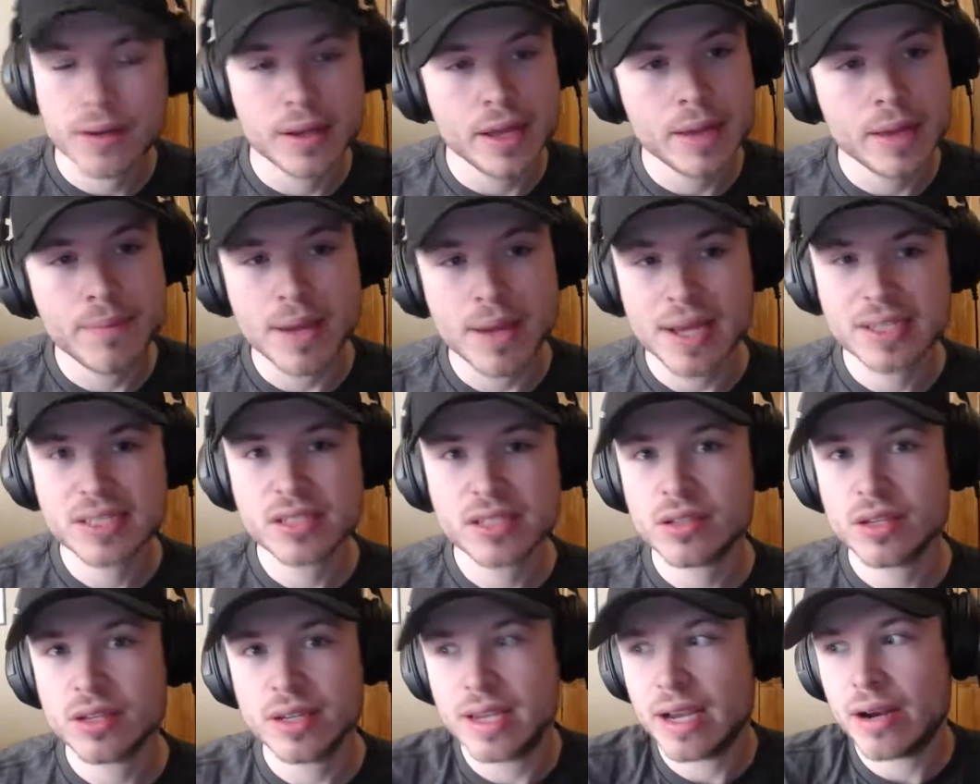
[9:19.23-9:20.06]
And
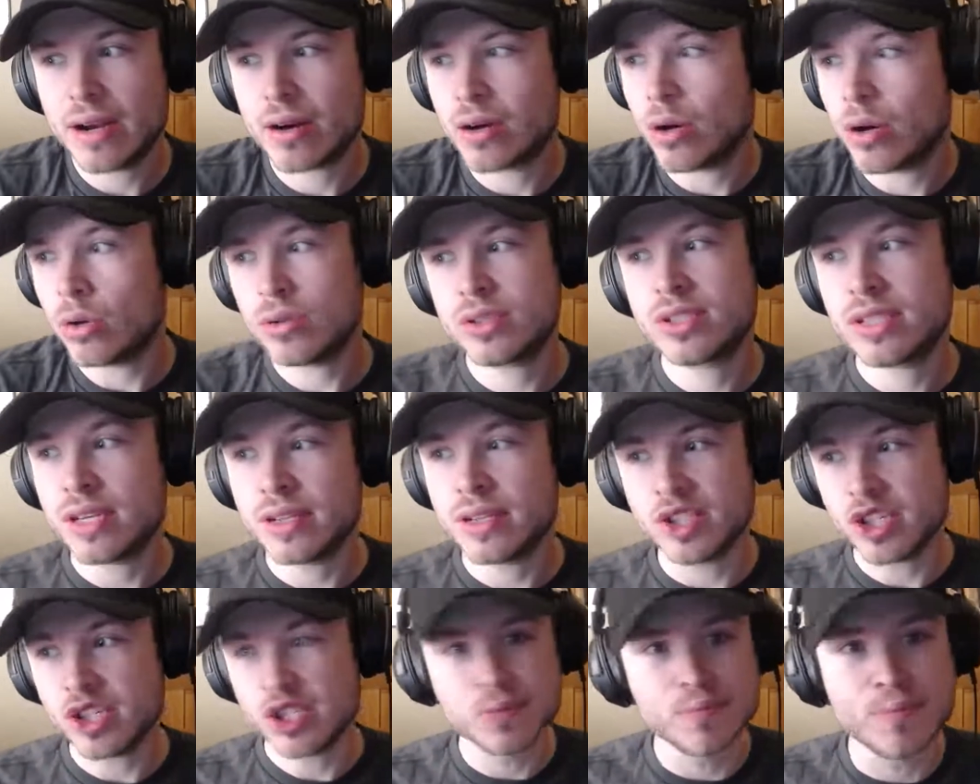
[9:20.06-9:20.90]
basically Gerrit Cole
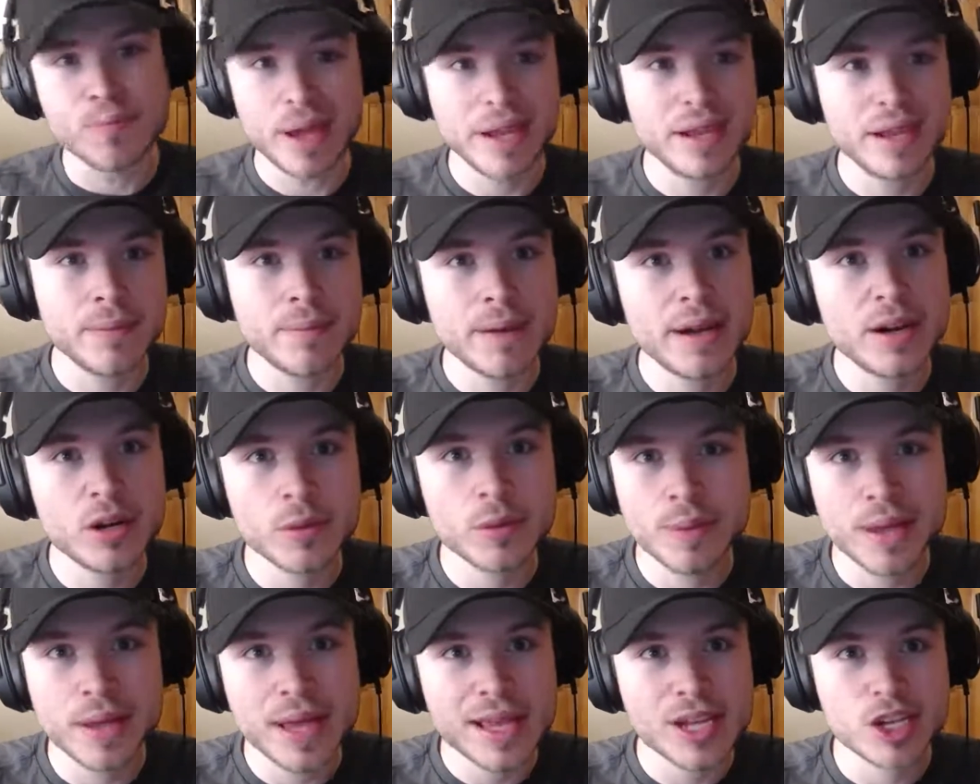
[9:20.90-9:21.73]
said, just make a better
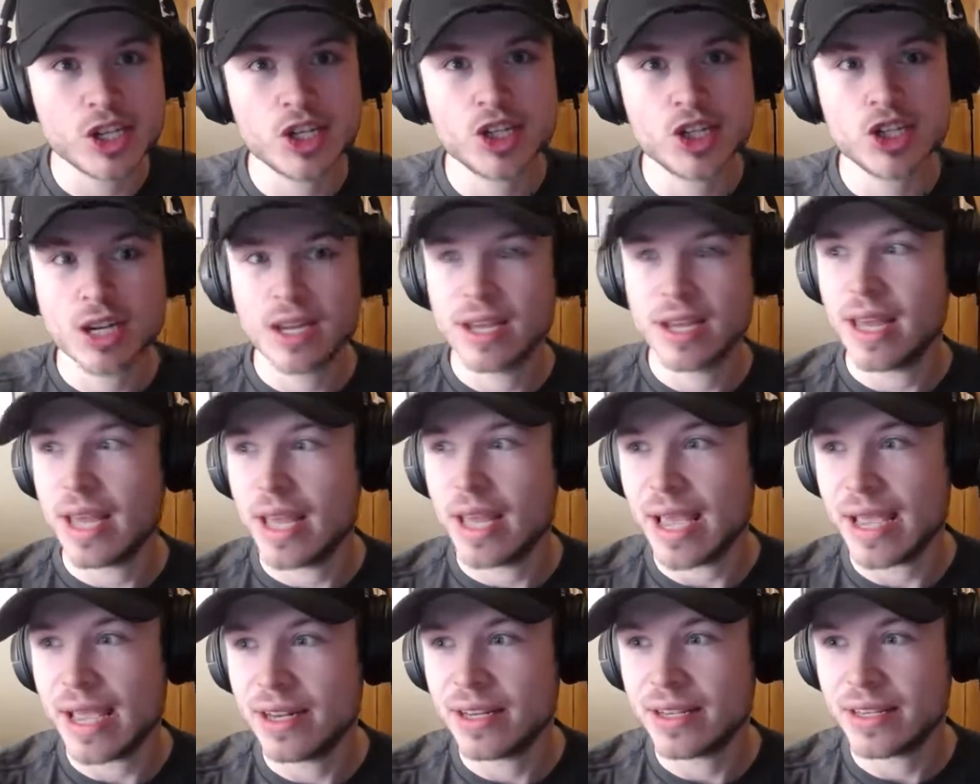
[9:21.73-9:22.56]
pitch.
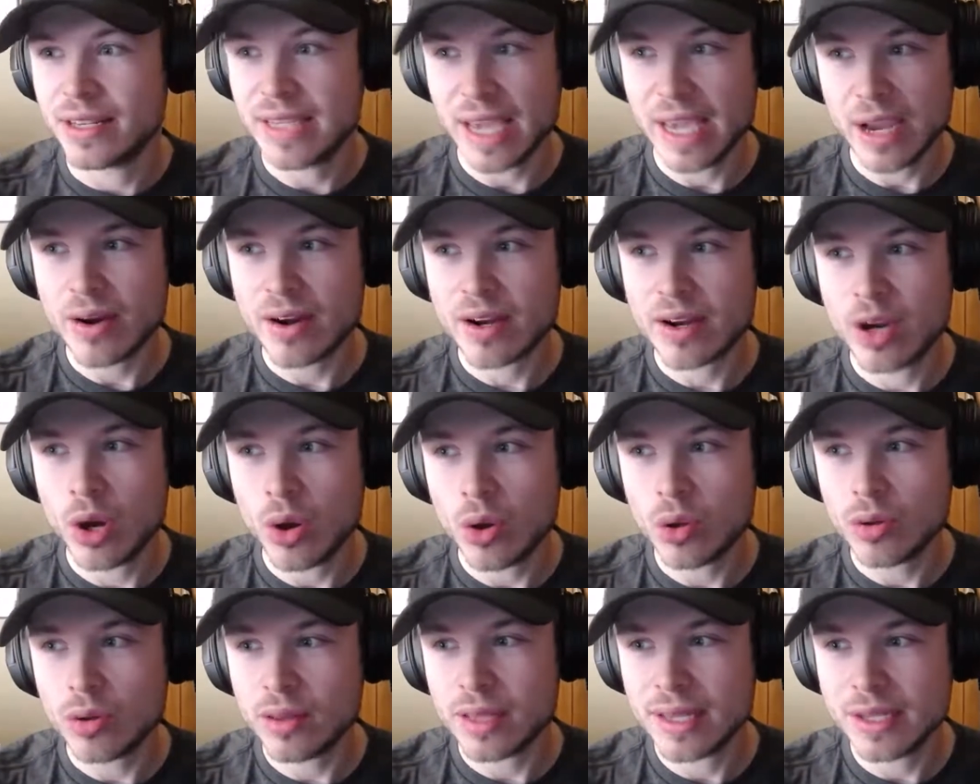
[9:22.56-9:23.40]
And Gerrit
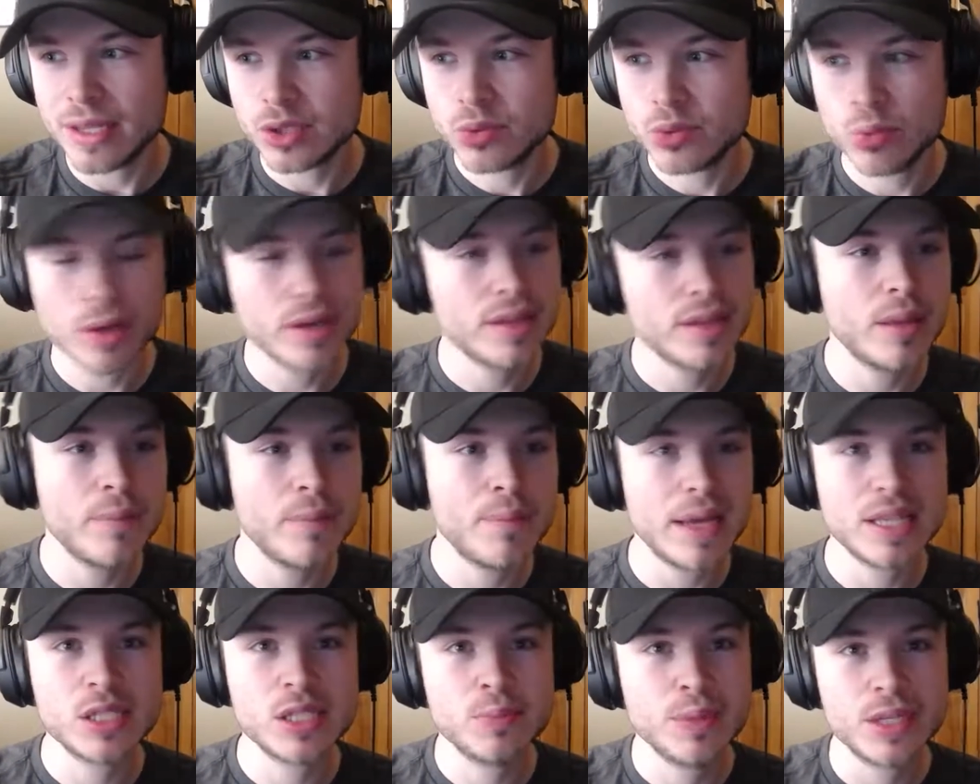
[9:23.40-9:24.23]
Cole is one of the
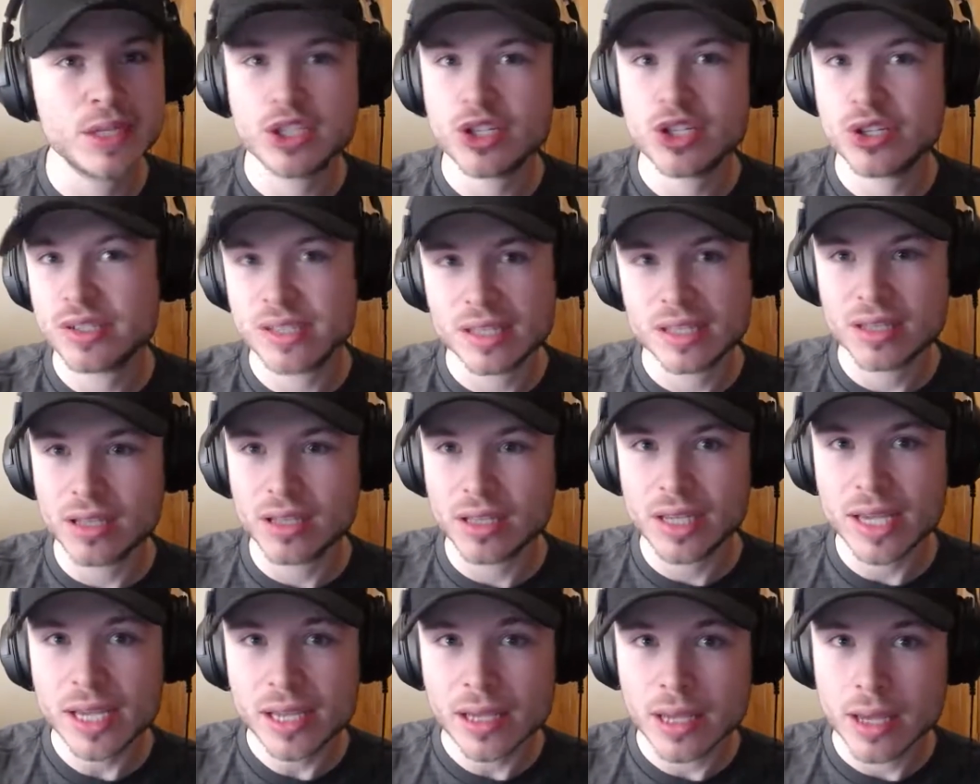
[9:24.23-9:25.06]
best pitchers in the
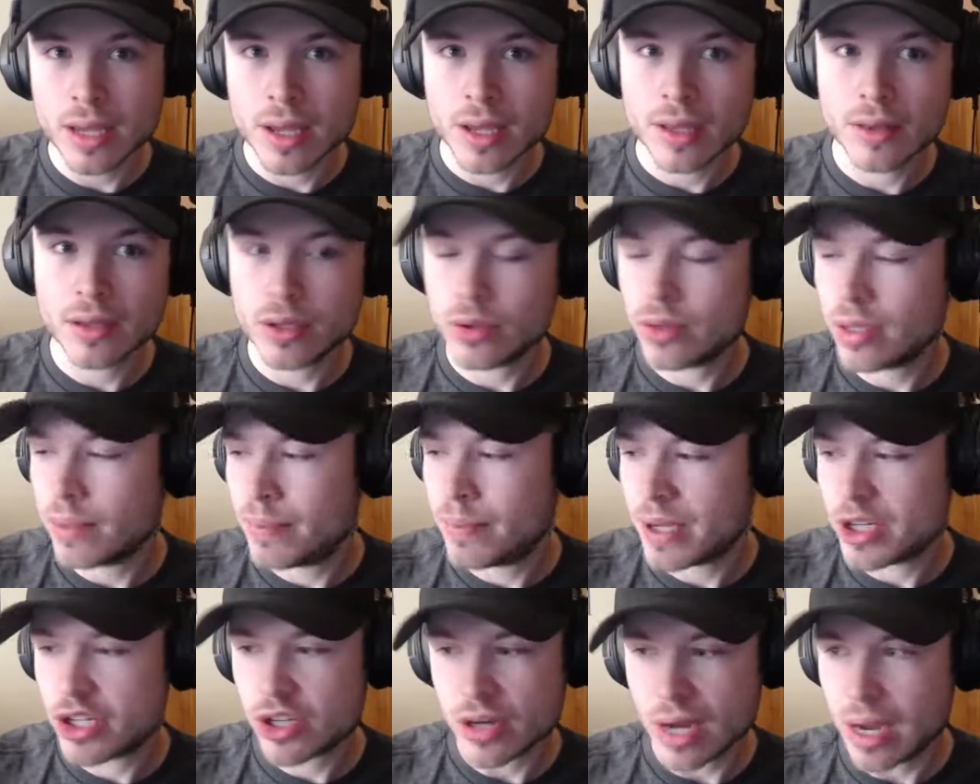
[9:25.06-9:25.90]
league. The only
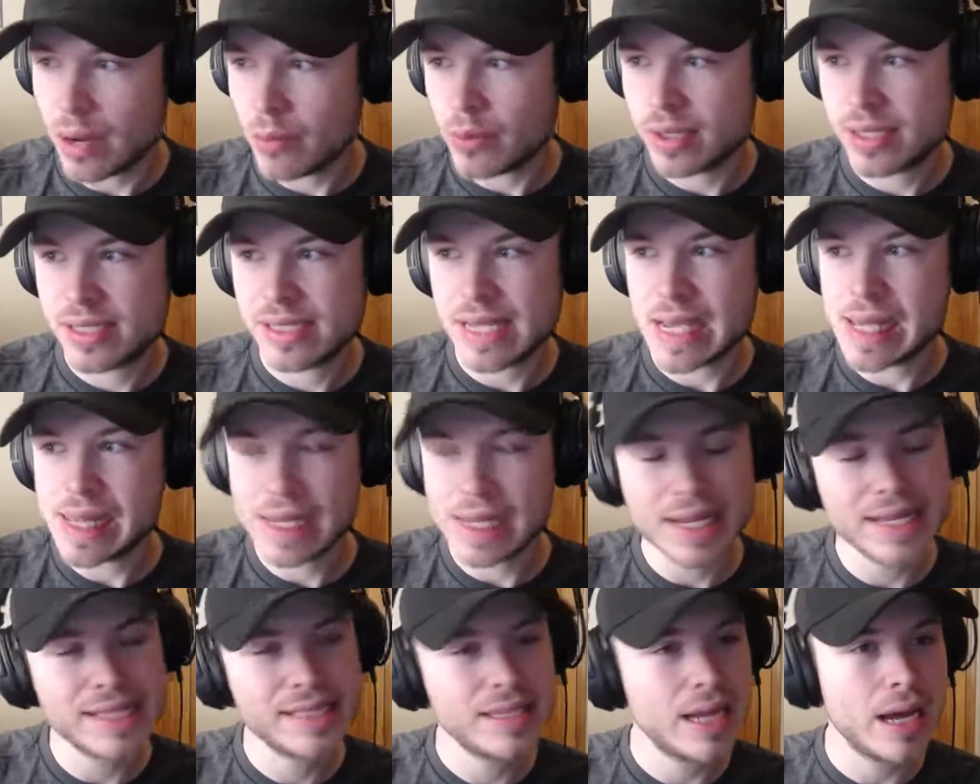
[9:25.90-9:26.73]
pitcher I would say that
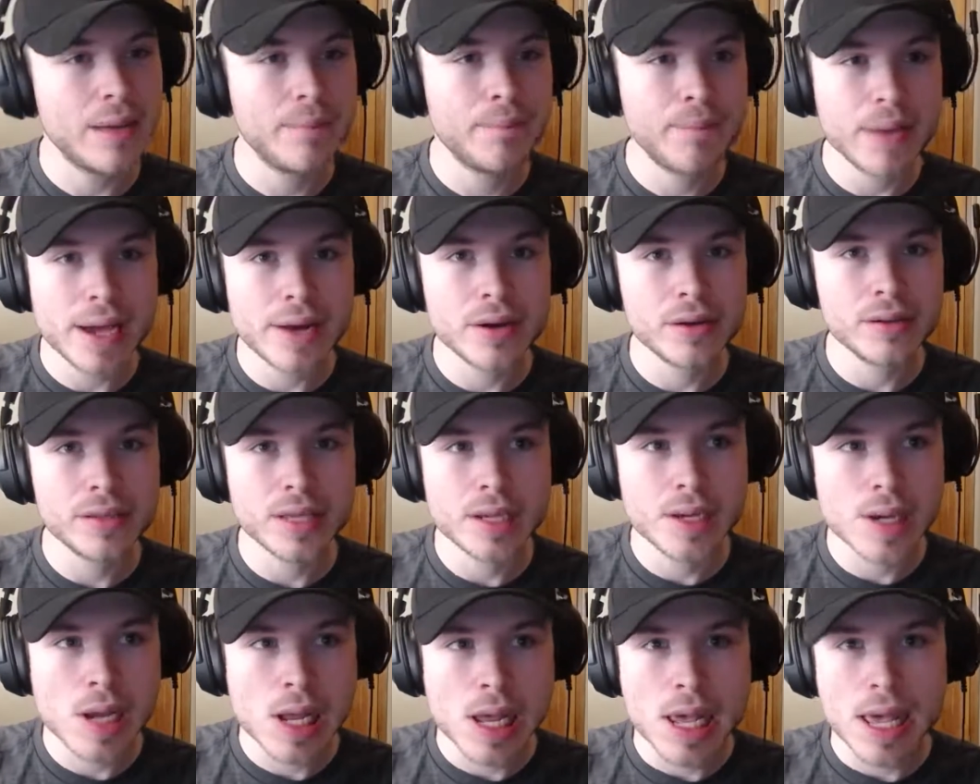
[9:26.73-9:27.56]
he's not better
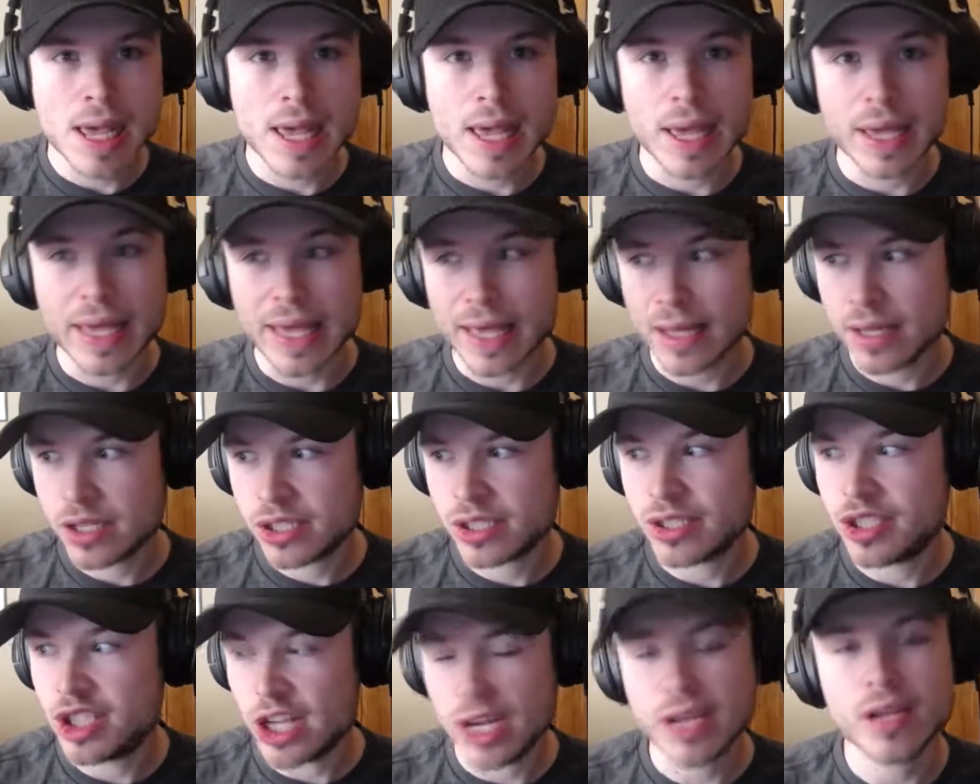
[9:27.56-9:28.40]
than
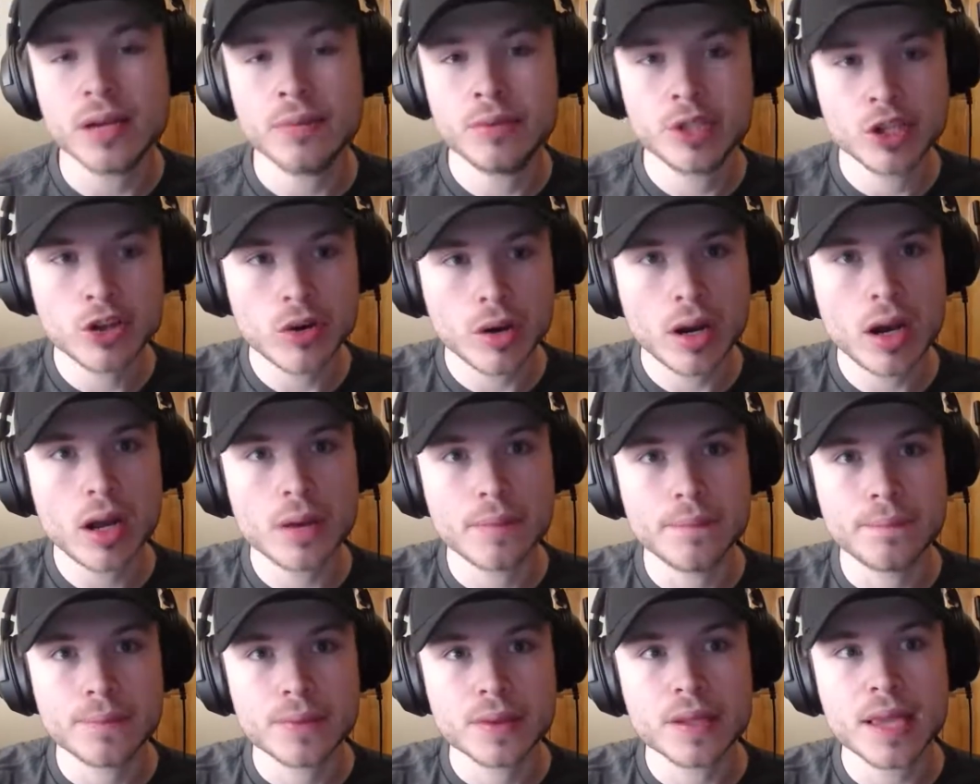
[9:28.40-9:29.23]
is Jacob
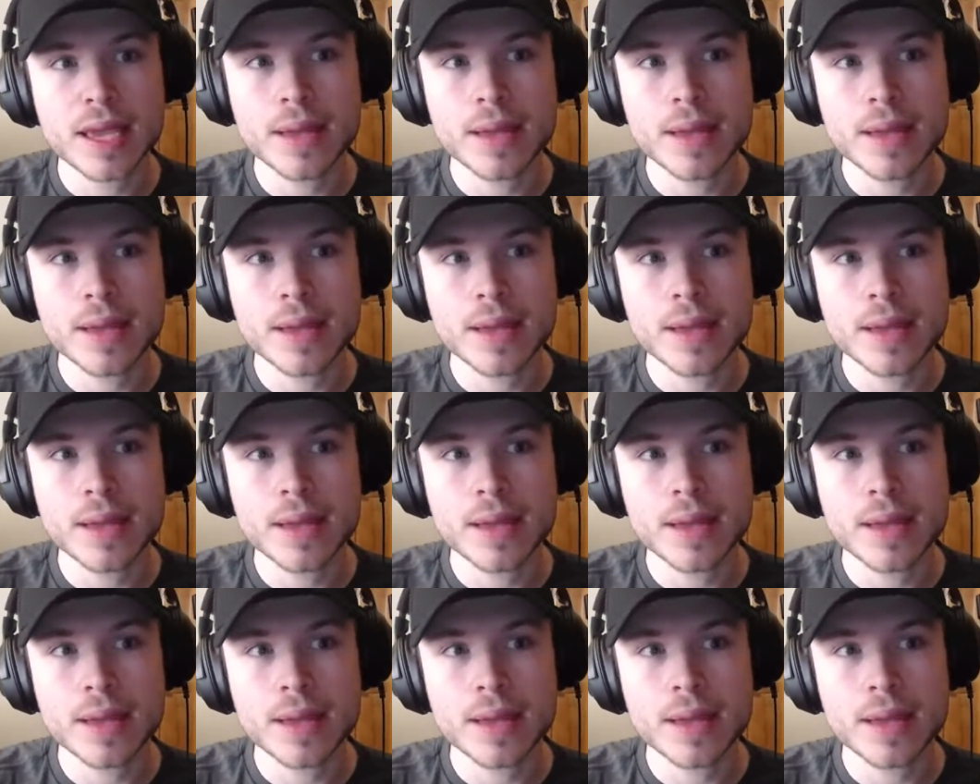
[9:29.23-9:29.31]
deGrom.